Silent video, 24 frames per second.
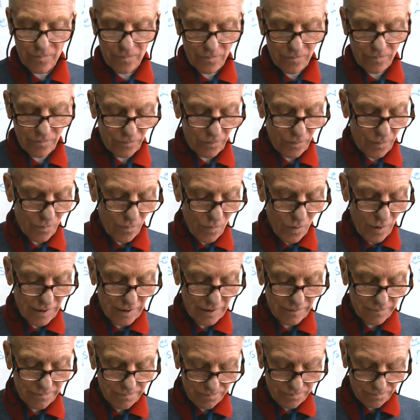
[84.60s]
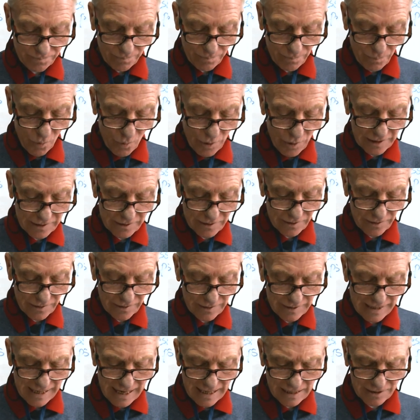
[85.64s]
from one point to the
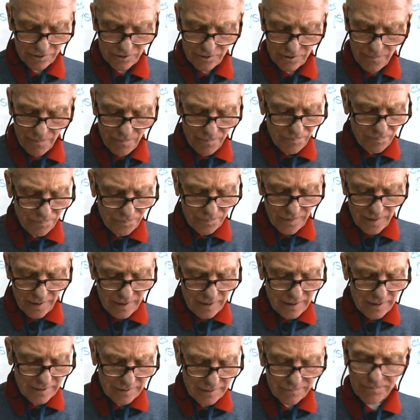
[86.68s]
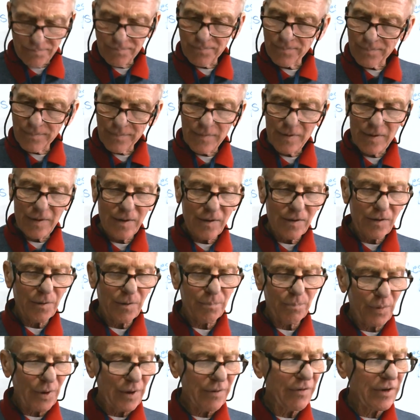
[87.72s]
next. The
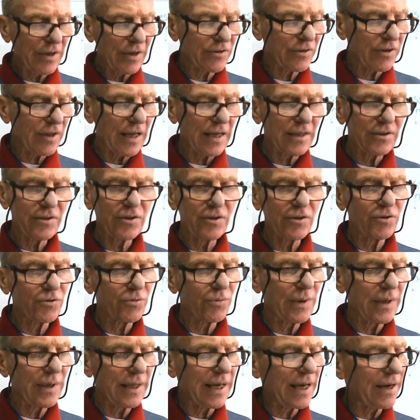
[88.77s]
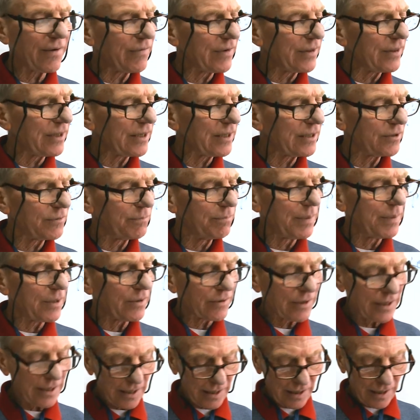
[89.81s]
previous lessons, really everything's
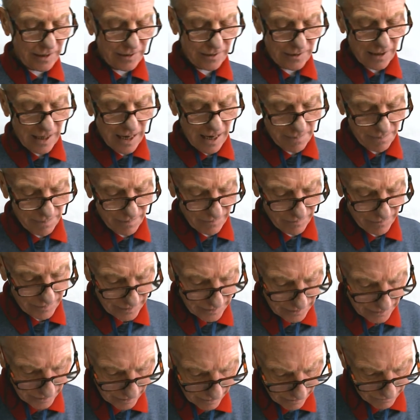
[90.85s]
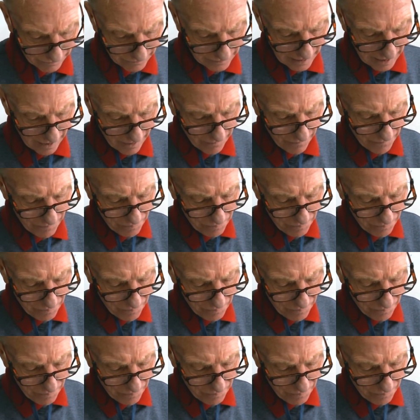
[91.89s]
building on top of itself now.